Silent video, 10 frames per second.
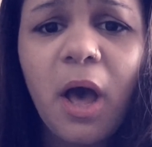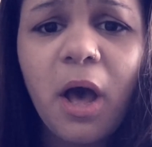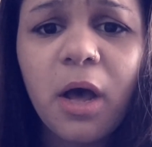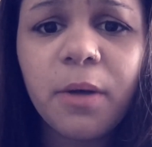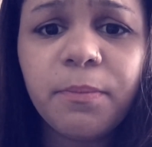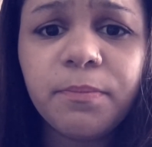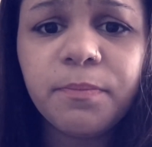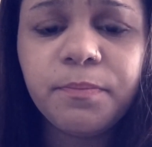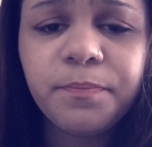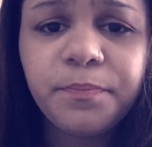
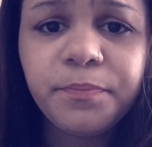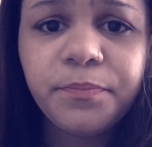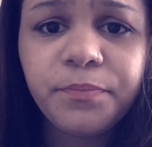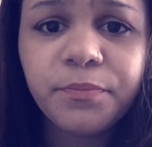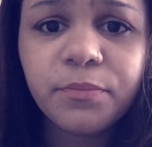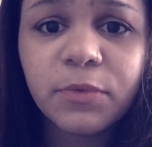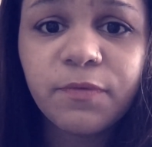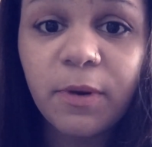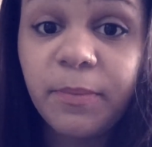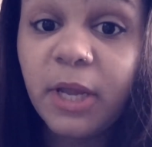
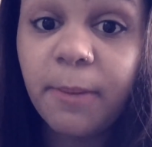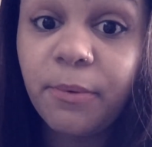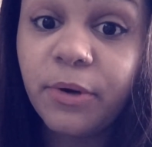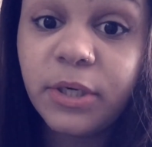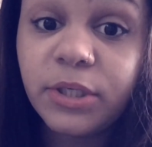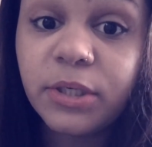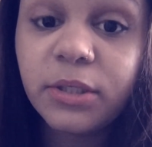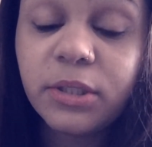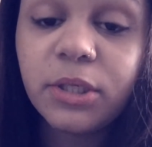from the operation.